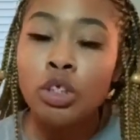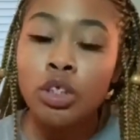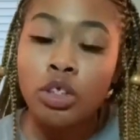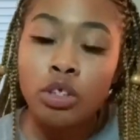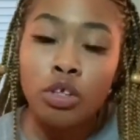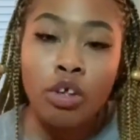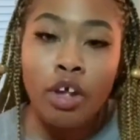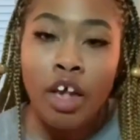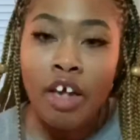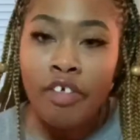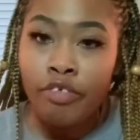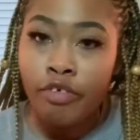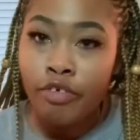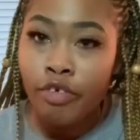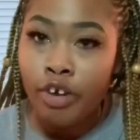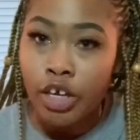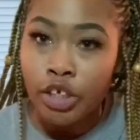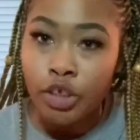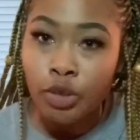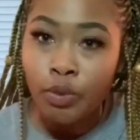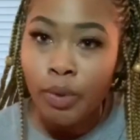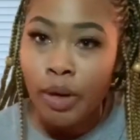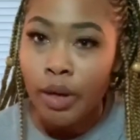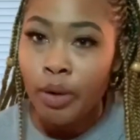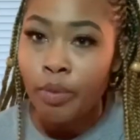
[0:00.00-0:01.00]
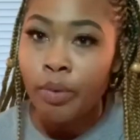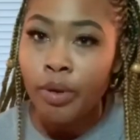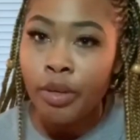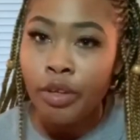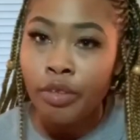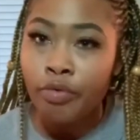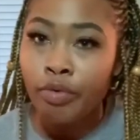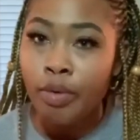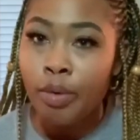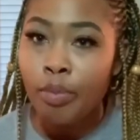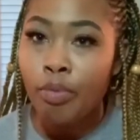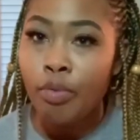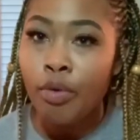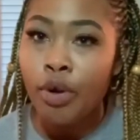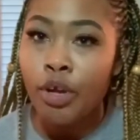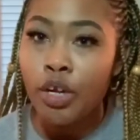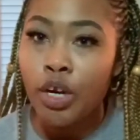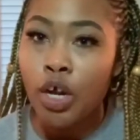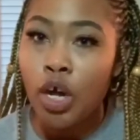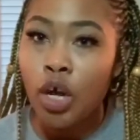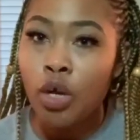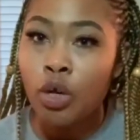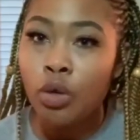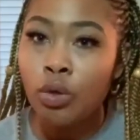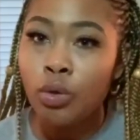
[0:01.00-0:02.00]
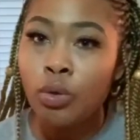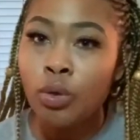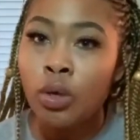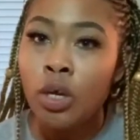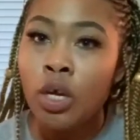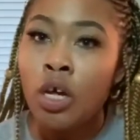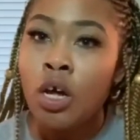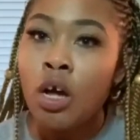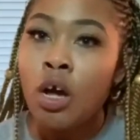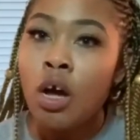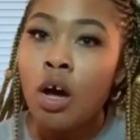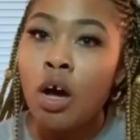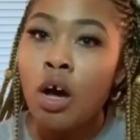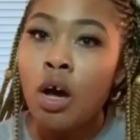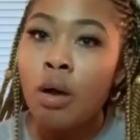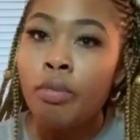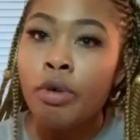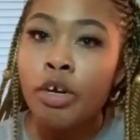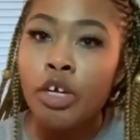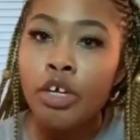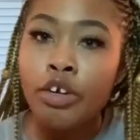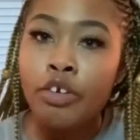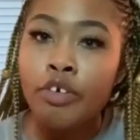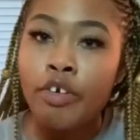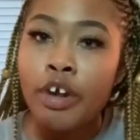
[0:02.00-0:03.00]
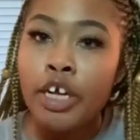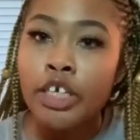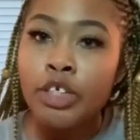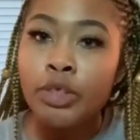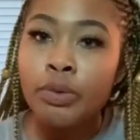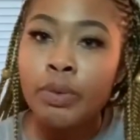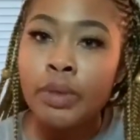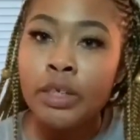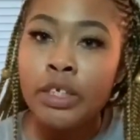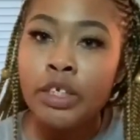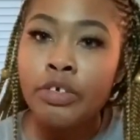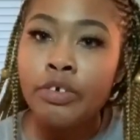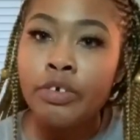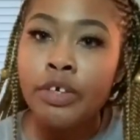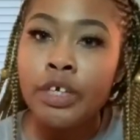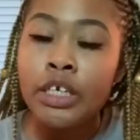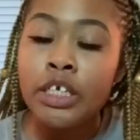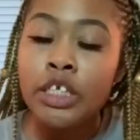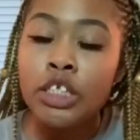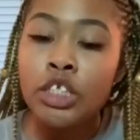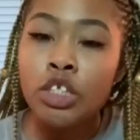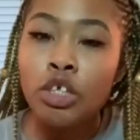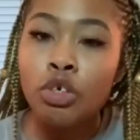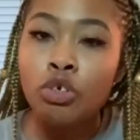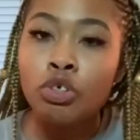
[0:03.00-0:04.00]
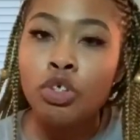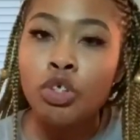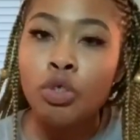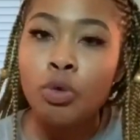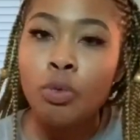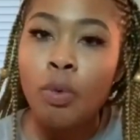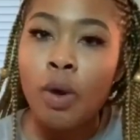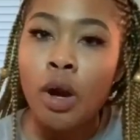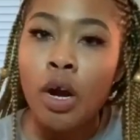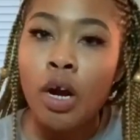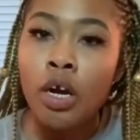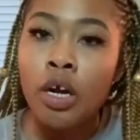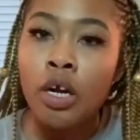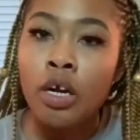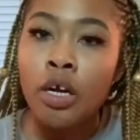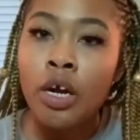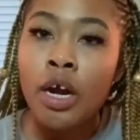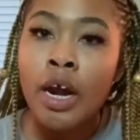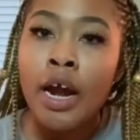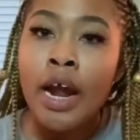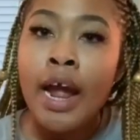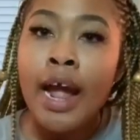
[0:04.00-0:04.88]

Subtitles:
So you have to graduate with a 3.0 undergraduate degree in social work.